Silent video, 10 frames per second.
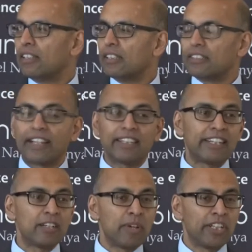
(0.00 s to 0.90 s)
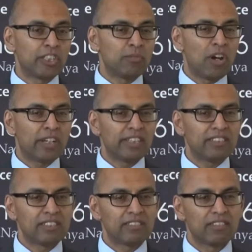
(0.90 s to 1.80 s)
certainly in emerging
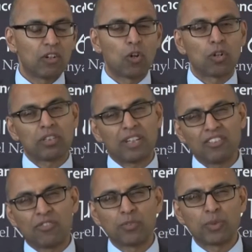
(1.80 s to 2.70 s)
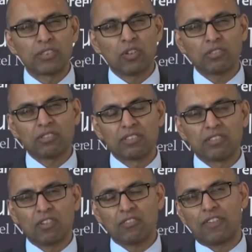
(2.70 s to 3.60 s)
markets or countries with
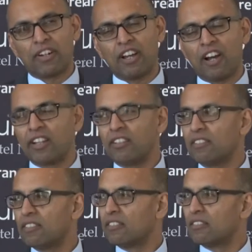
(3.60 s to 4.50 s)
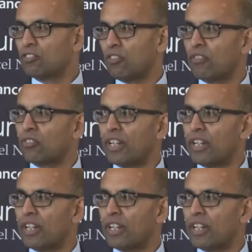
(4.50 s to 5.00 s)
not very high sovereign